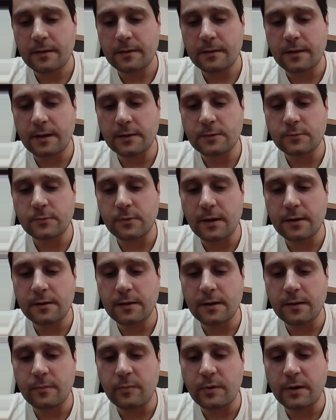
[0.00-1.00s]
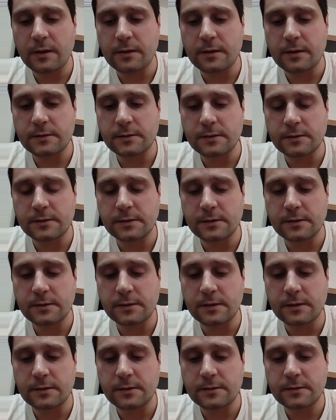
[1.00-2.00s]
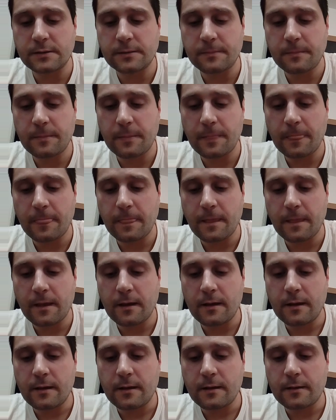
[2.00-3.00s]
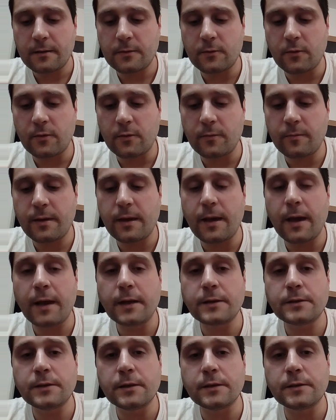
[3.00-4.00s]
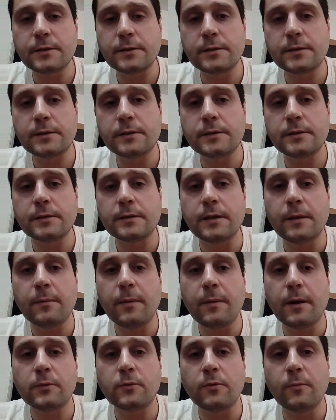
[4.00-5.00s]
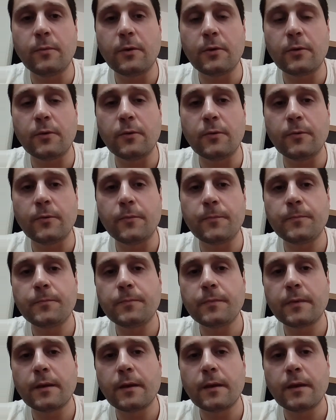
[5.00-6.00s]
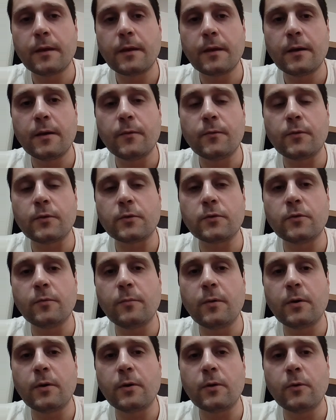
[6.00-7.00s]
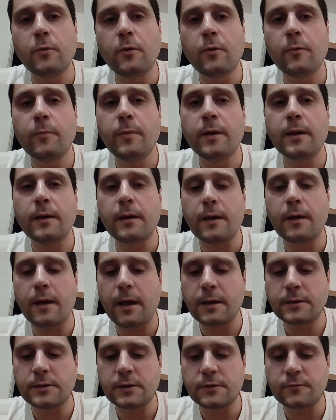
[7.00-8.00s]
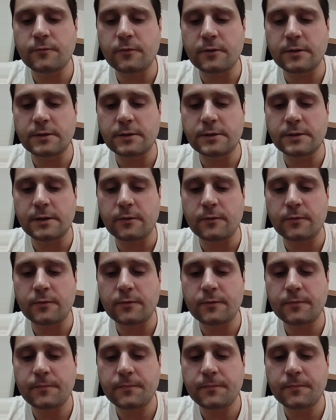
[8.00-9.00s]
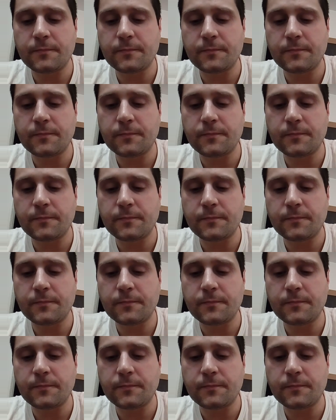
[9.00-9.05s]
That's why, dear brothers and sisters, don't be anxious about tomorrow, for tomorrow will be anxious for itself.